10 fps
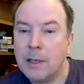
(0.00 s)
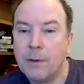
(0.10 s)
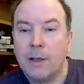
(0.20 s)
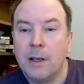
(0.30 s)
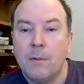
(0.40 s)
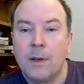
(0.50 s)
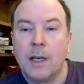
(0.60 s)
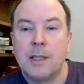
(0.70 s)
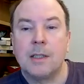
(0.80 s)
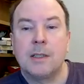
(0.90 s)
wasn't even an
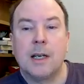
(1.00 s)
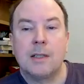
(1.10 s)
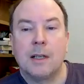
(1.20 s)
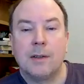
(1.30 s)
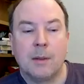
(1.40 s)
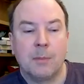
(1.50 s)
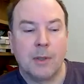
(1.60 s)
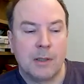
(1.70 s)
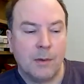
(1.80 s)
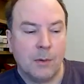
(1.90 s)
overnight success. I
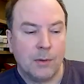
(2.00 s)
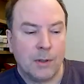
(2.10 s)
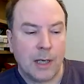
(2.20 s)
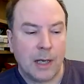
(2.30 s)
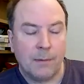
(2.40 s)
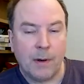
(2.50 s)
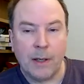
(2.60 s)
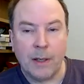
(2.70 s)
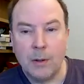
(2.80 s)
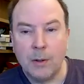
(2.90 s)
think Prince of Thorns had a
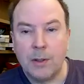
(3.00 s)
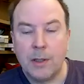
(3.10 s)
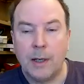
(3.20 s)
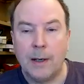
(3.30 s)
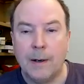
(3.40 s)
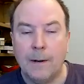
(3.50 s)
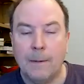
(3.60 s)
very good